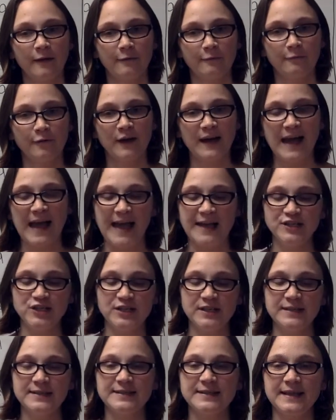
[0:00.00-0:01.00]
For
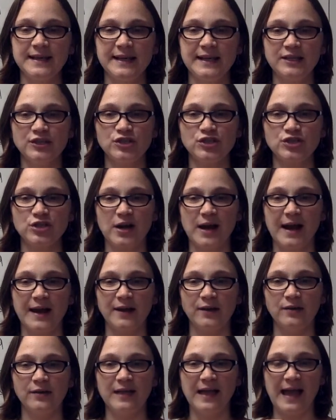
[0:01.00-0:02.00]
edges, each
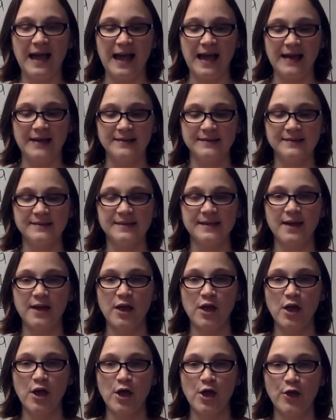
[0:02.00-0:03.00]
triangle has
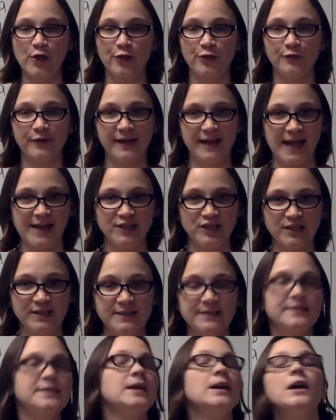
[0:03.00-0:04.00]
3
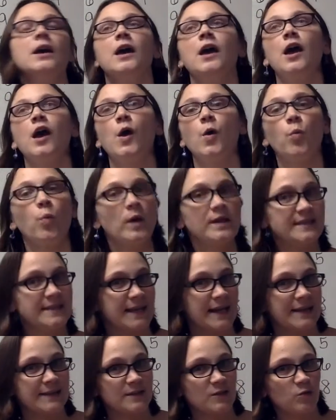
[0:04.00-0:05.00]
edges. Once
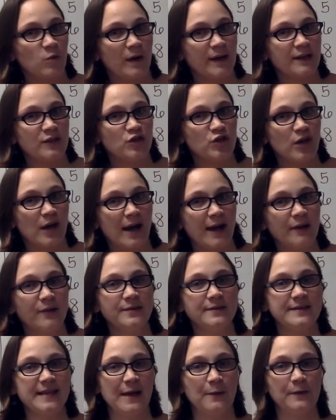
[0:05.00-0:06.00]
again, 20
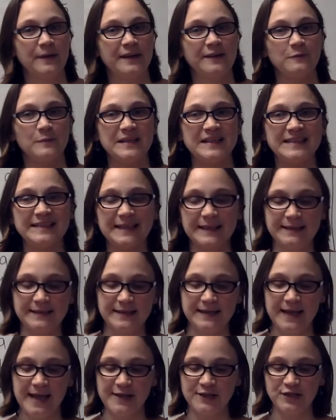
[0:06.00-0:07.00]
triangles, that would give me
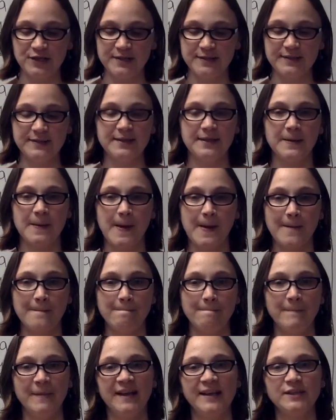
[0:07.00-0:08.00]
60 edges,
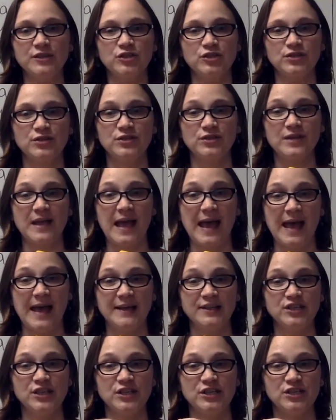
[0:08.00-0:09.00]
but each
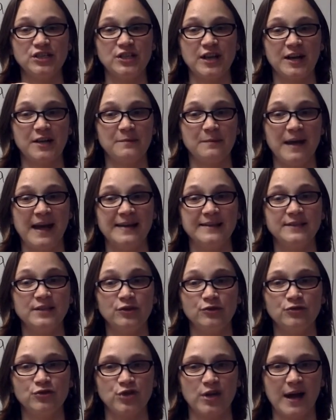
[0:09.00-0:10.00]
edge is shared by
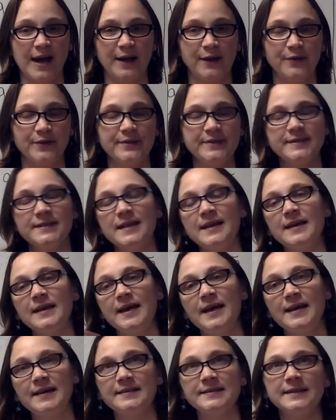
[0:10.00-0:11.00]
2 triangles,
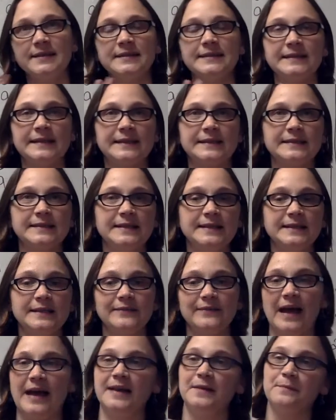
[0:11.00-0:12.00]
so 60
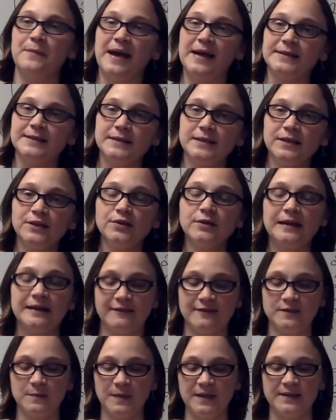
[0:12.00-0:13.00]
divided by 2
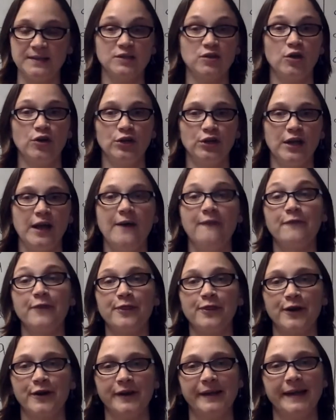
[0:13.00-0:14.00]
gives me a total of
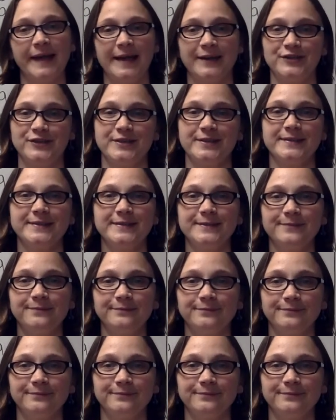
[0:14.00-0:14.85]
30 edges.